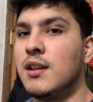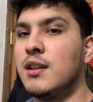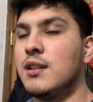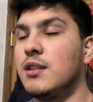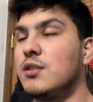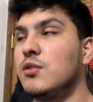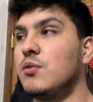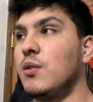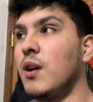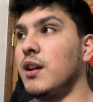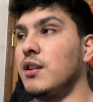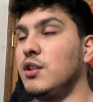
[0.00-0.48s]

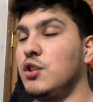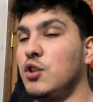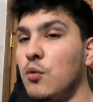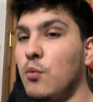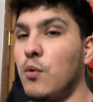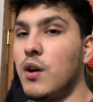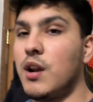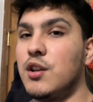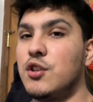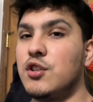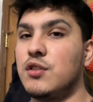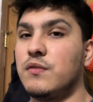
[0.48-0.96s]
So I do
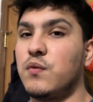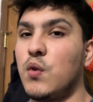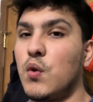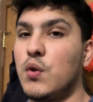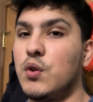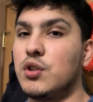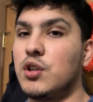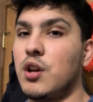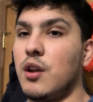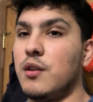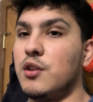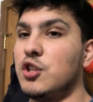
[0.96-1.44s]
want to just
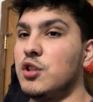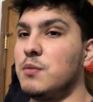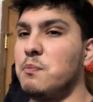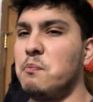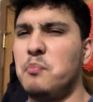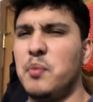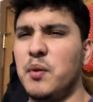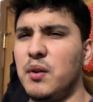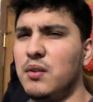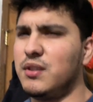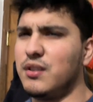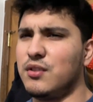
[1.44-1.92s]
focus on just
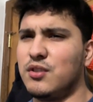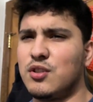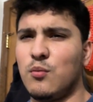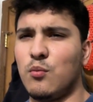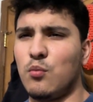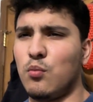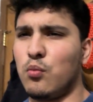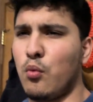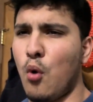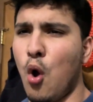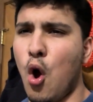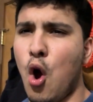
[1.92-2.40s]
building
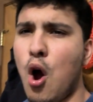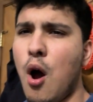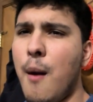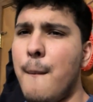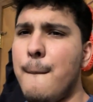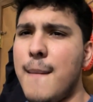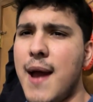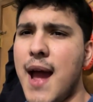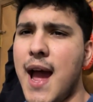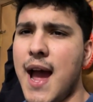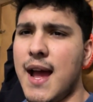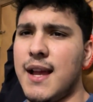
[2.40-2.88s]
some raw
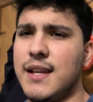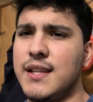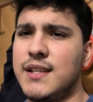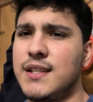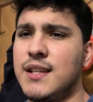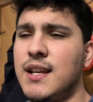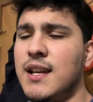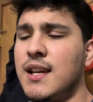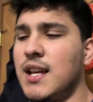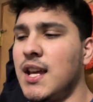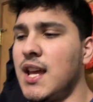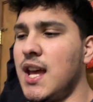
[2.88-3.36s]
mass
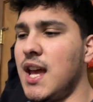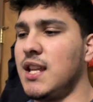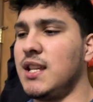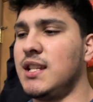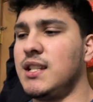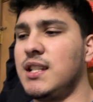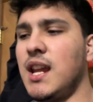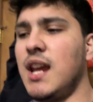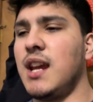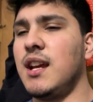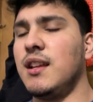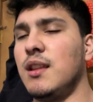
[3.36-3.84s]
and
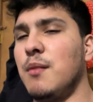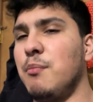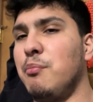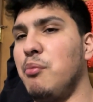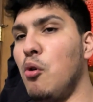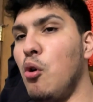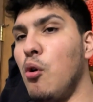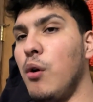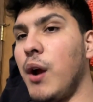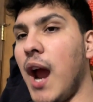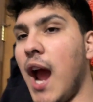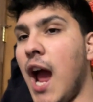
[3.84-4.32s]
staying in the
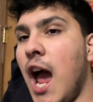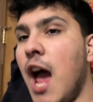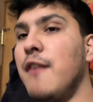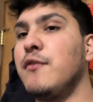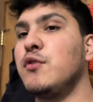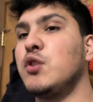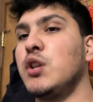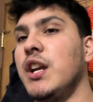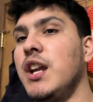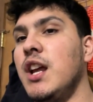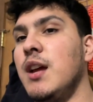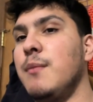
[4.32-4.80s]
bulk
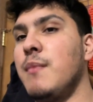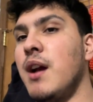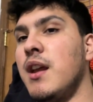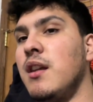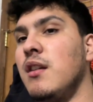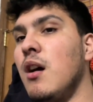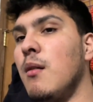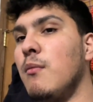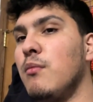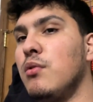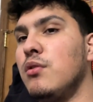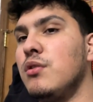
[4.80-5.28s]
after I hit my
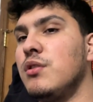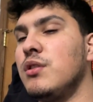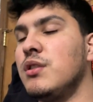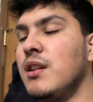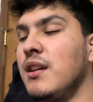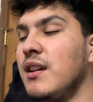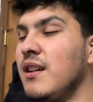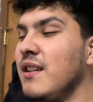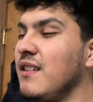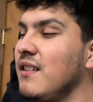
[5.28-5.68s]
numbers,